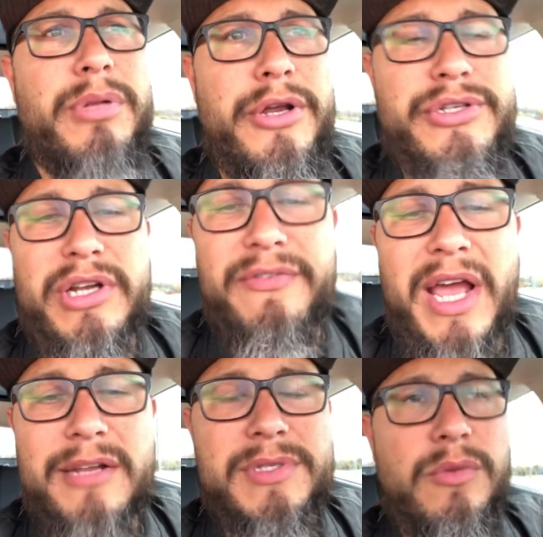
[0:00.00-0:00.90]
players are gonna
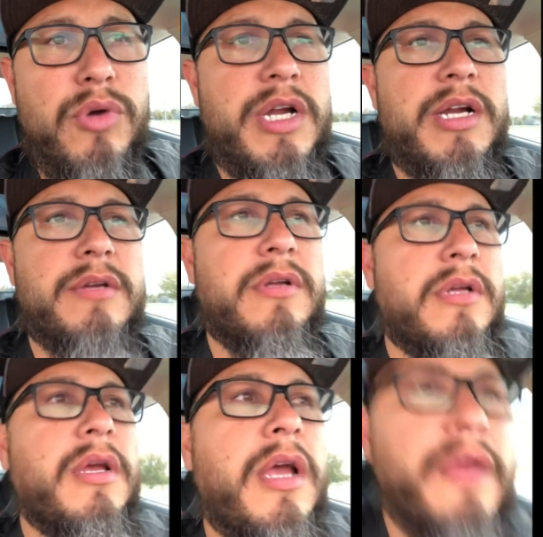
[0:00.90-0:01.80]
find them somewhere
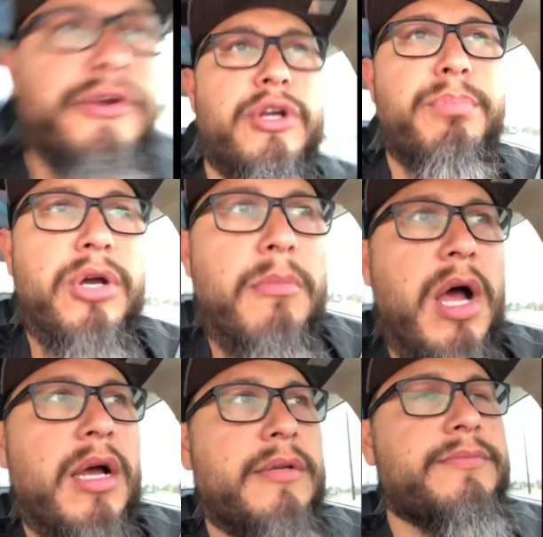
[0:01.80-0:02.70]
and they're gonna put them
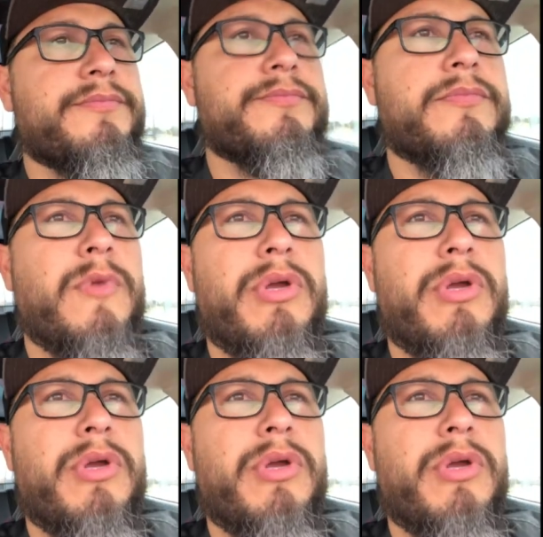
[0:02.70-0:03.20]
on.